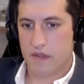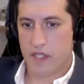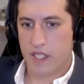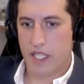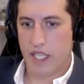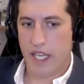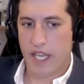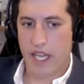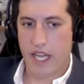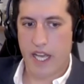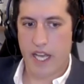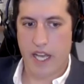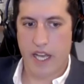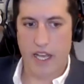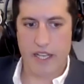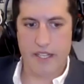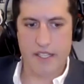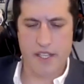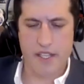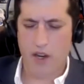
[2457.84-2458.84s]
Yeah,
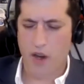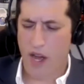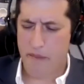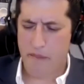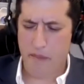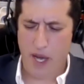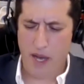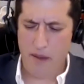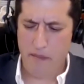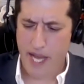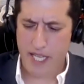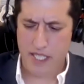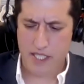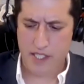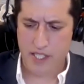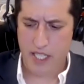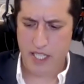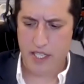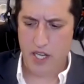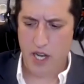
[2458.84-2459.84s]
you know, I'm
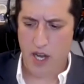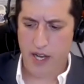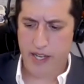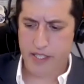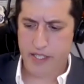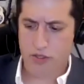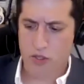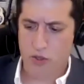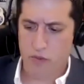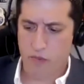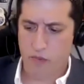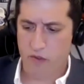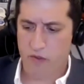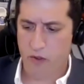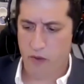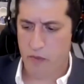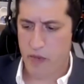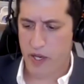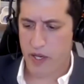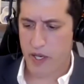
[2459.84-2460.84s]
actually not super
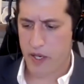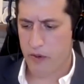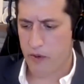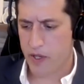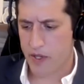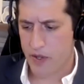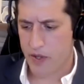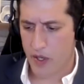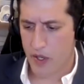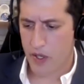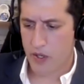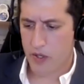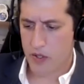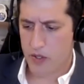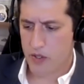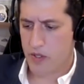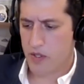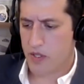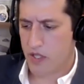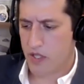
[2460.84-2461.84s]
familiar with those.